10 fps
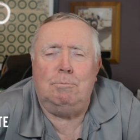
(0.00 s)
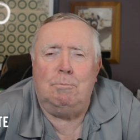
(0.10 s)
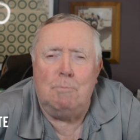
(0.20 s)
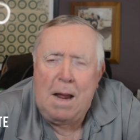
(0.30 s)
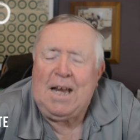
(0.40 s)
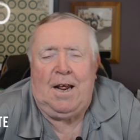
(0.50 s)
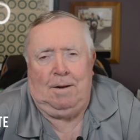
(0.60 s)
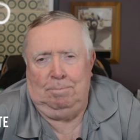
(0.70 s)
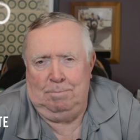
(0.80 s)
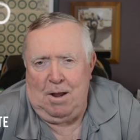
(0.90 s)

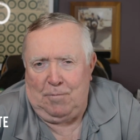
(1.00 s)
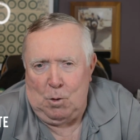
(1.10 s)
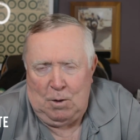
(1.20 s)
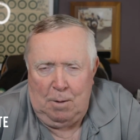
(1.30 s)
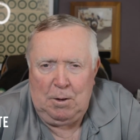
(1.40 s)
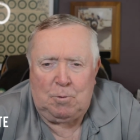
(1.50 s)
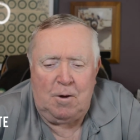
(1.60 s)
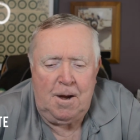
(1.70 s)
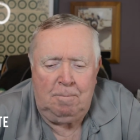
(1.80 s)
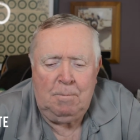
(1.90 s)
meeting, if you will,
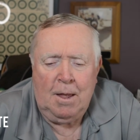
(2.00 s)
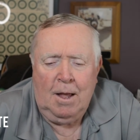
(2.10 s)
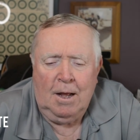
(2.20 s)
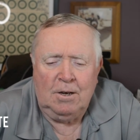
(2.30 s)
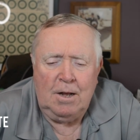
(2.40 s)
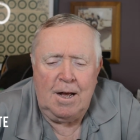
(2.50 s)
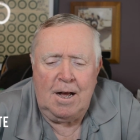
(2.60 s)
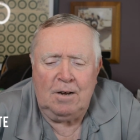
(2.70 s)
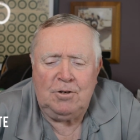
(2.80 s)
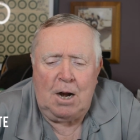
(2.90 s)
between
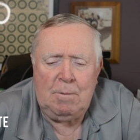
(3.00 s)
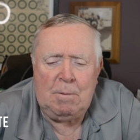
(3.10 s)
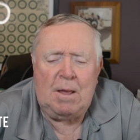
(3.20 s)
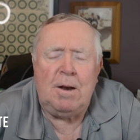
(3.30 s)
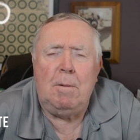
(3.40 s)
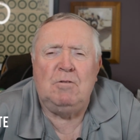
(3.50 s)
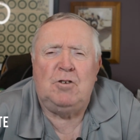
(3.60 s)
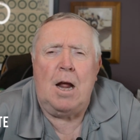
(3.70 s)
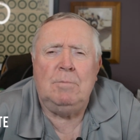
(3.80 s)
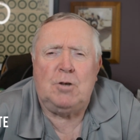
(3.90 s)
a gentleman by the name of
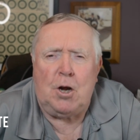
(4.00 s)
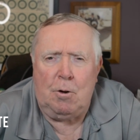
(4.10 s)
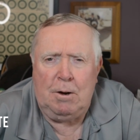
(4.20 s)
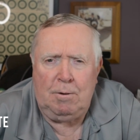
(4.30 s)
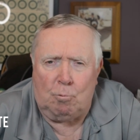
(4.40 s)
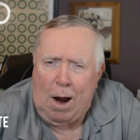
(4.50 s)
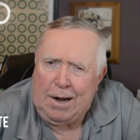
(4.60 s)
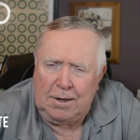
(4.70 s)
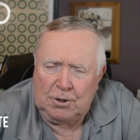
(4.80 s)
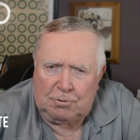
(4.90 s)
James Hewitt, a
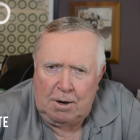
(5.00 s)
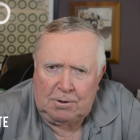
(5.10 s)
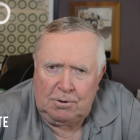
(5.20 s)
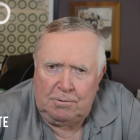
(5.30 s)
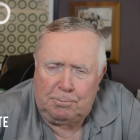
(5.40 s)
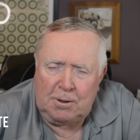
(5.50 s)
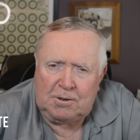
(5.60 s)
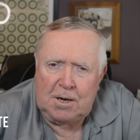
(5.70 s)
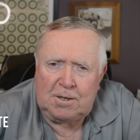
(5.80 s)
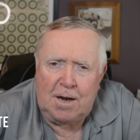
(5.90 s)
riding instructor of
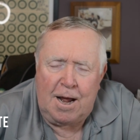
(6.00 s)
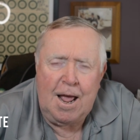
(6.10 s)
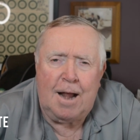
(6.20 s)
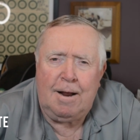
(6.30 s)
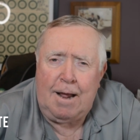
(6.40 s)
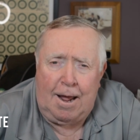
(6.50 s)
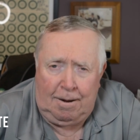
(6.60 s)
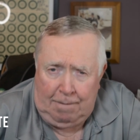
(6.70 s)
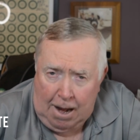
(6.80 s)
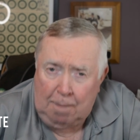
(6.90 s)
Princess Diana,
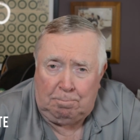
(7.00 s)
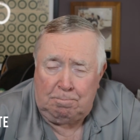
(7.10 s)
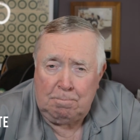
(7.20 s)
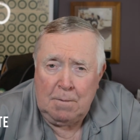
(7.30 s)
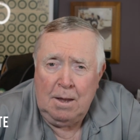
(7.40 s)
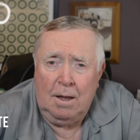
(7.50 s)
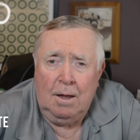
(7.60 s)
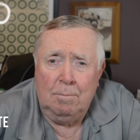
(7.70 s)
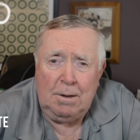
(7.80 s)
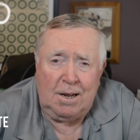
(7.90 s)
and him.
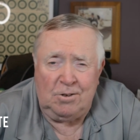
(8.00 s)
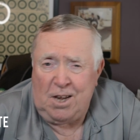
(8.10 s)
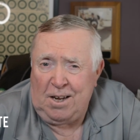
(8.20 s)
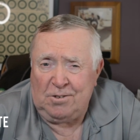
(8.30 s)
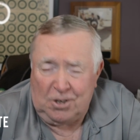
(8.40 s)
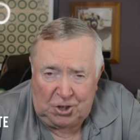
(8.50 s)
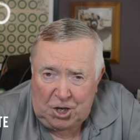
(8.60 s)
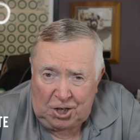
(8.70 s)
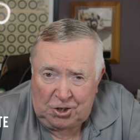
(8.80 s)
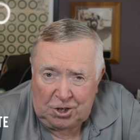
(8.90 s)
Because he is a
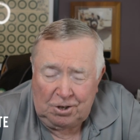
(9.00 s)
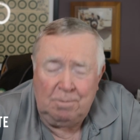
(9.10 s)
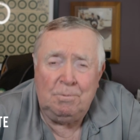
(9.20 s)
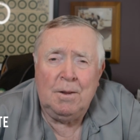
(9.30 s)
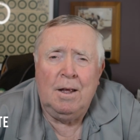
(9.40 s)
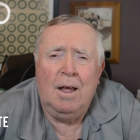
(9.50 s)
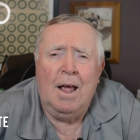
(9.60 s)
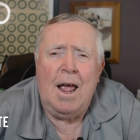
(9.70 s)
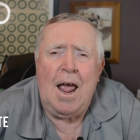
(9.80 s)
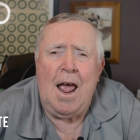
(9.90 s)
ginger.
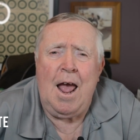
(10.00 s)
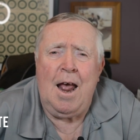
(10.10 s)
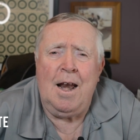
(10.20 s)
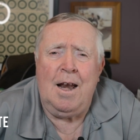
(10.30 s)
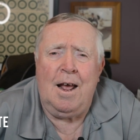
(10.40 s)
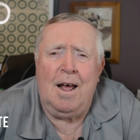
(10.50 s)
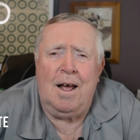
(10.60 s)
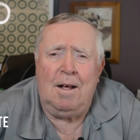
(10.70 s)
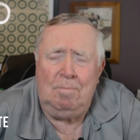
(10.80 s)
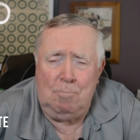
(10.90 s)
And,
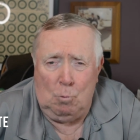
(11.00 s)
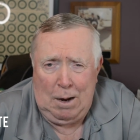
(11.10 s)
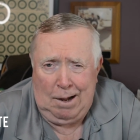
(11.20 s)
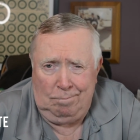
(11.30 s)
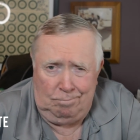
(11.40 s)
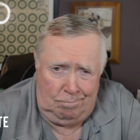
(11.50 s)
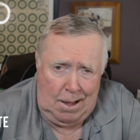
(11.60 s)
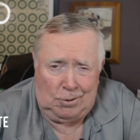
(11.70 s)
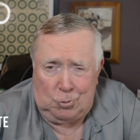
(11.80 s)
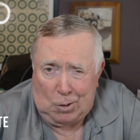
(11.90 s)
well,
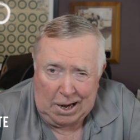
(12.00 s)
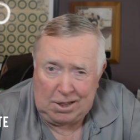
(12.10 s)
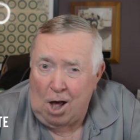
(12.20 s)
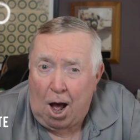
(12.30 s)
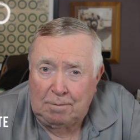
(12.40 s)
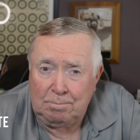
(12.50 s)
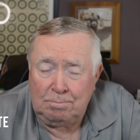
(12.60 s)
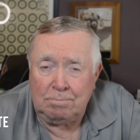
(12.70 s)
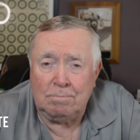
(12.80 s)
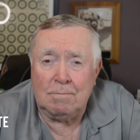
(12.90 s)
that's what I thought.
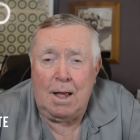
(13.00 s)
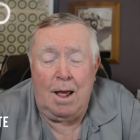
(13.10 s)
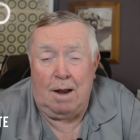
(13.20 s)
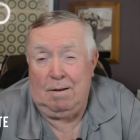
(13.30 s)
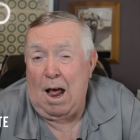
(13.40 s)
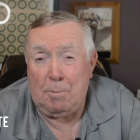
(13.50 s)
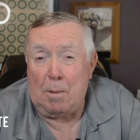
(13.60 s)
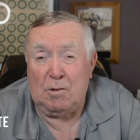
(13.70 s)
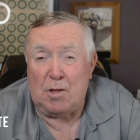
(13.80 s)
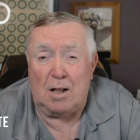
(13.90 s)
And a lot of
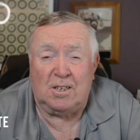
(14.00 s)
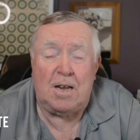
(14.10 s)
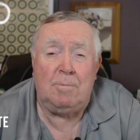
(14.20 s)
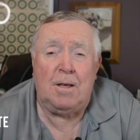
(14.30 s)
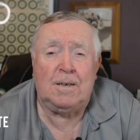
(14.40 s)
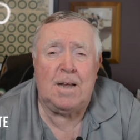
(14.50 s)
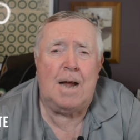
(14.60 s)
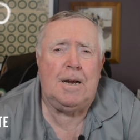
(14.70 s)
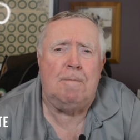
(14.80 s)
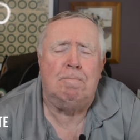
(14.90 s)
people thought the same thing as I
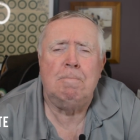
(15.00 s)
did.